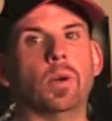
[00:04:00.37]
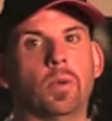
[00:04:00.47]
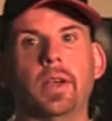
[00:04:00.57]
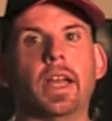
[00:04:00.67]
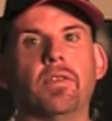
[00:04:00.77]
will
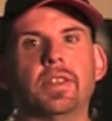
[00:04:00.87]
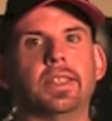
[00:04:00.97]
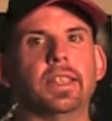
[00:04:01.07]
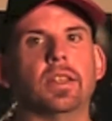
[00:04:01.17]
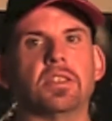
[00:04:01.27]
we ever
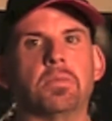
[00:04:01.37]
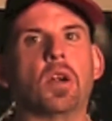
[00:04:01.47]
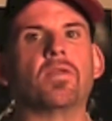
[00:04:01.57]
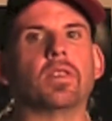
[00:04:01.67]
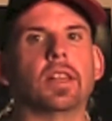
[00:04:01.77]
see those
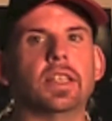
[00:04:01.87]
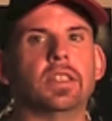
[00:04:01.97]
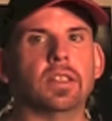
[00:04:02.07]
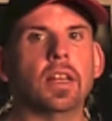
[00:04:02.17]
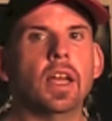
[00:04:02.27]
Marvel
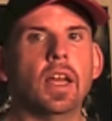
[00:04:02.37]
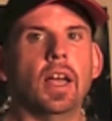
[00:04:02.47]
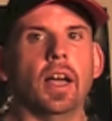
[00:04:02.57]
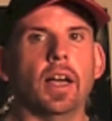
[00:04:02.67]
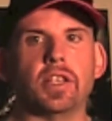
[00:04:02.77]
Legend
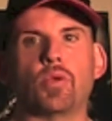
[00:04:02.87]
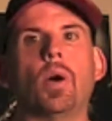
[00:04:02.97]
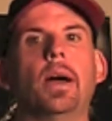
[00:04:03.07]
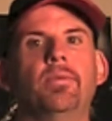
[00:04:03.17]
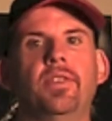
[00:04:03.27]

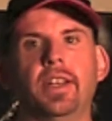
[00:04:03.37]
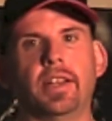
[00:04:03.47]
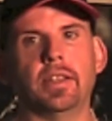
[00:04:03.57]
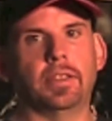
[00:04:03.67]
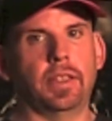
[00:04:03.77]
SWAT
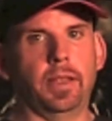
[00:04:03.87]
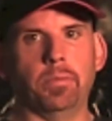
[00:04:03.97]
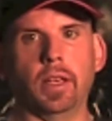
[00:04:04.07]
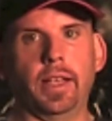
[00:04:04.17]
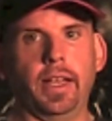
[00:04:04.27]
figures like
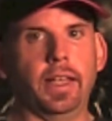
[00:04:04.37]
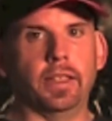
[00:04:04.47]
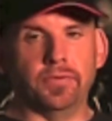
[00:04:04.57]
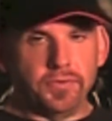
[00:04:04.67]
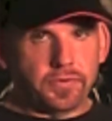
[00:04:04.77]
Blade
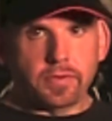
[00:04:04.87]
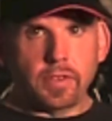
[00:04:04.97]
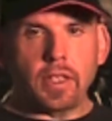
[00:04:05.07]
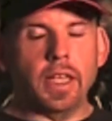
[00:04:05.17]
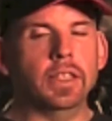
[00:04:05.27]
and
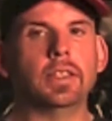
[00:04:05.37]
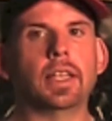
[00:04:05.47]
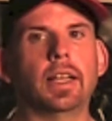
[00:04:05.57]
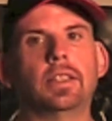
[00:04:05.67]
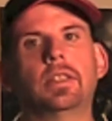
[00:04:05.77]

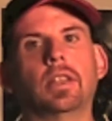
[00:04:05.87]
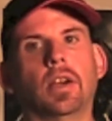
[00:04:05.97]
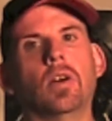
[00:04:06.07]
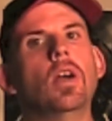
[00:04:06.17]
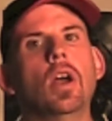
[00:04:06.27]
such.
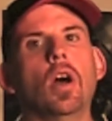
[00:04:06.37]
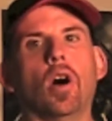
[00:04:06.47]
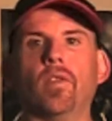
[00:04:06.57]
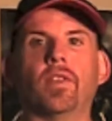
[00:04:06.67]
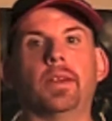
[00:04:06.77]
So
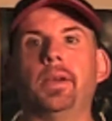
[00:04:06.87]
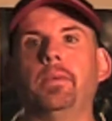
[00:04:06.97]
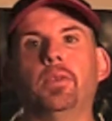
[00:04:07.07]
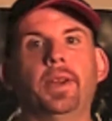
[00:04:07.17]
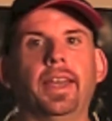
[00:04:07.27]
hopefully
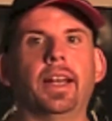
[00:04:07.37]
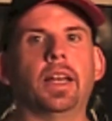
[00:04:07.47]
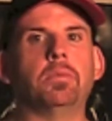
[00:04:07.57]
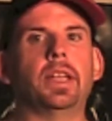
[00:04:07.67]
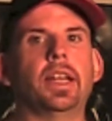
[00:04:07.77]
maybe we can get an
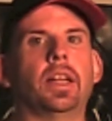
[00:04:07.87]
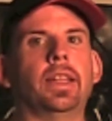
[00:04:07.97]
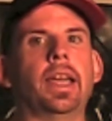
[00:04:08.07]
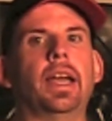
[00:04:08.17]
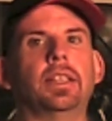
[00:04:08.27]
update on
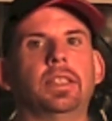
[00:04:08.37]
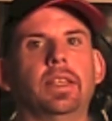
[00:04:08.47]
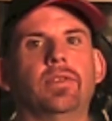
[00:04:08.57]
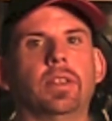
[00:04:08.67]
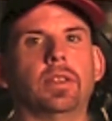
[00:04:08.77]
that, see
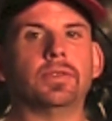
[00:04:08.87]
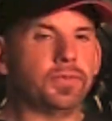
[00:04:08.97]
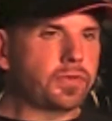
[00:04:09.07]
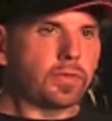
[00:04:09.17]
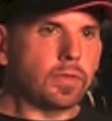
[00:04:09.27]
if
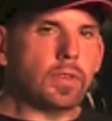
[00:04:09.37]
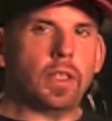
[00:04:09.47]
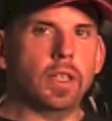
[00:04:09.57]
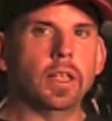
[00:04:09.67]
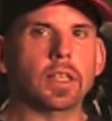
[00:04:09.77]

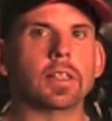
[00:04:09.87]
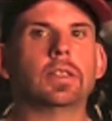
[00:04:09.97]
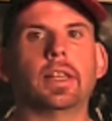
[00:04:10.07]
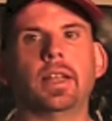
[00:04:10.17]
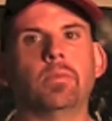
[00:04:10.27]

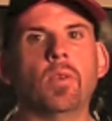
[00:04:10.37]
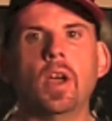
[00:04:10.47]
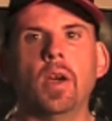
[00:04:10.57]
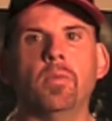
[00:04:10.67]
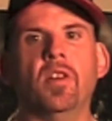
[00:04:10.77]
there's any
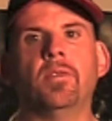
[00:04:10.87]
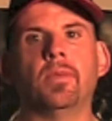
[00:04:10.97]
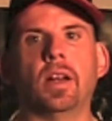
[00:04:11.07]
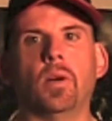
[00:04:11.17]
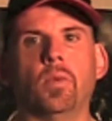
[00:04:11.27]

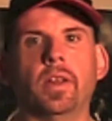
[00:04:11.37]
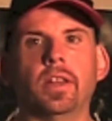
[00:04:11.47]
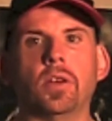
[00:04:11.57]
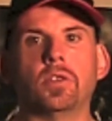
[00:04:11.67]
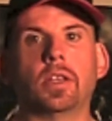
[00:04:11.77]
movement on when
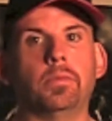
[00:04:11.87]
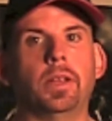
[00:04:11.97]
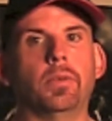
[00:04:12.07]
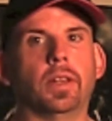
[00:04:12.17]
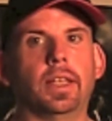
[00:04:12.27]
those could
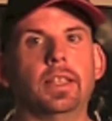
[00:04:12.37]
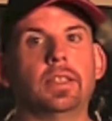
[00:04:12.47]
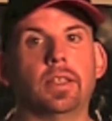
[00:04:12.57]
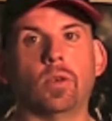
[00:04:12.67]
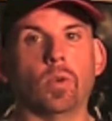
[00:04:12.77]
be
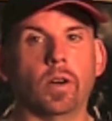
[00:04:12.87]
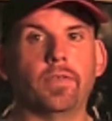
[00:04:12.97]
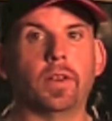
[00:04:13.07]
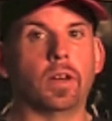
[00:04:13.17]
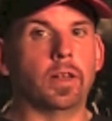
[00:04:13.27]
released or
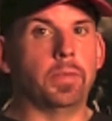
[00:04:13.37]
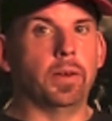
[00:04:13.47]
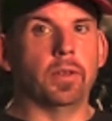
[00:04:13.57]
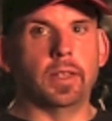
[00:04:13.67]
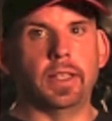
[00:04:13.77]
if they're going to be
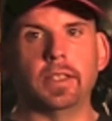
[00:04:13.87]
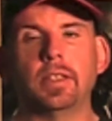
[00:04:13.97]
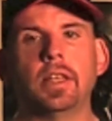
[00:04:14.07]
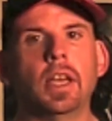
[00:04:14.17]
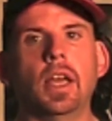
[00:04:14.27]
released.